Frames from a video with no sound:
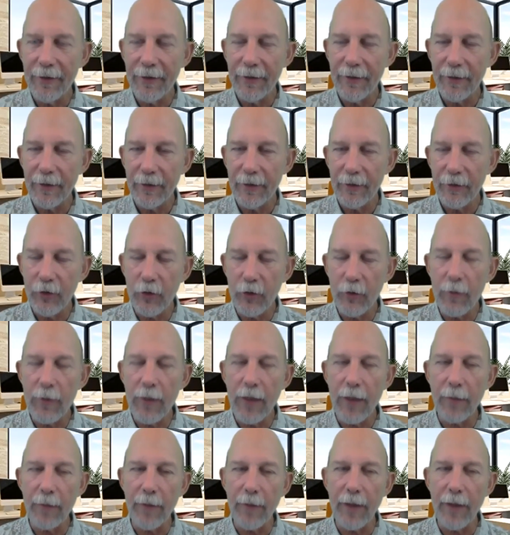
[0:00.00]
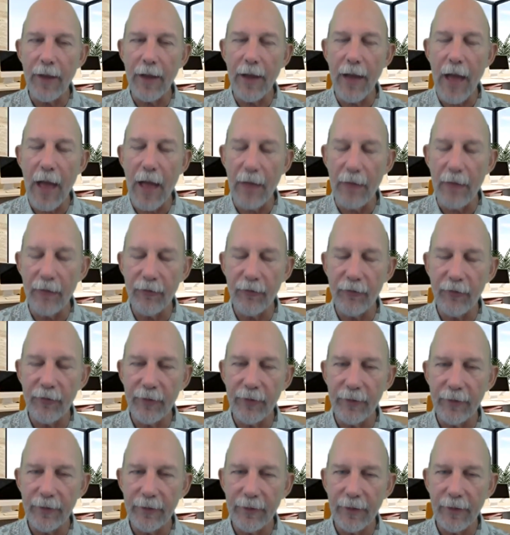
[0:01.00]
you make my life.
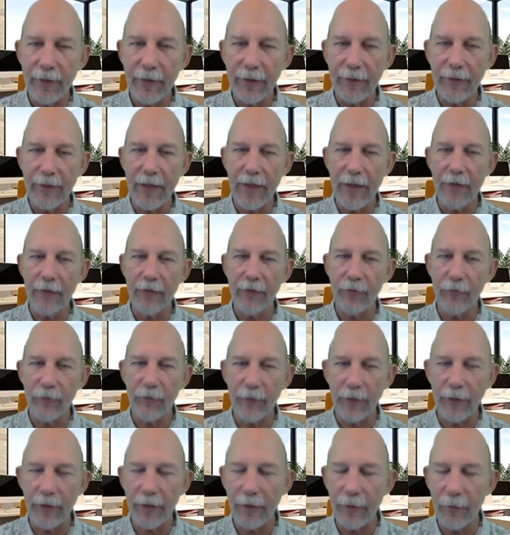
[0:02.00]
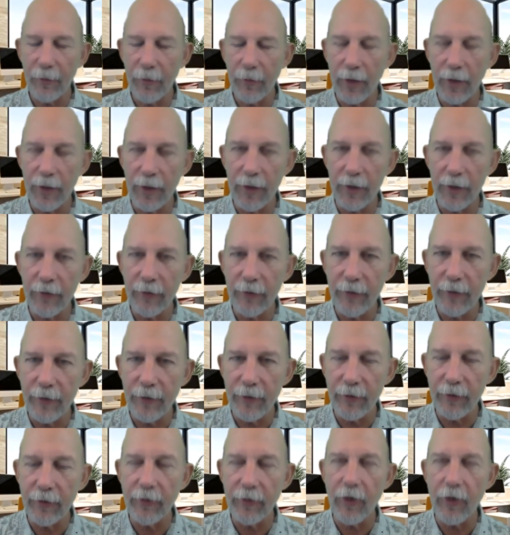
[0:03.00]
That's really what this
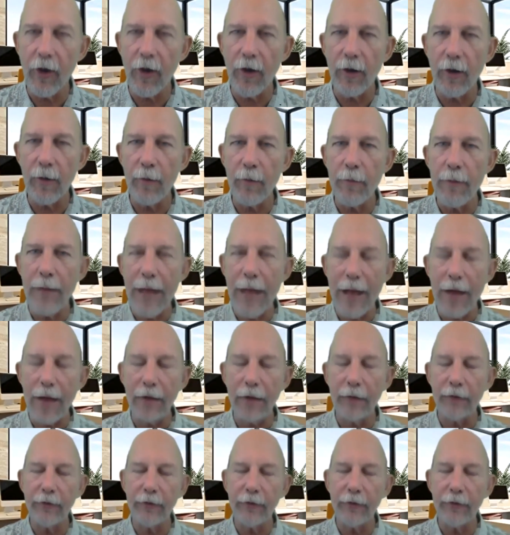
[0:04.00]
is all about.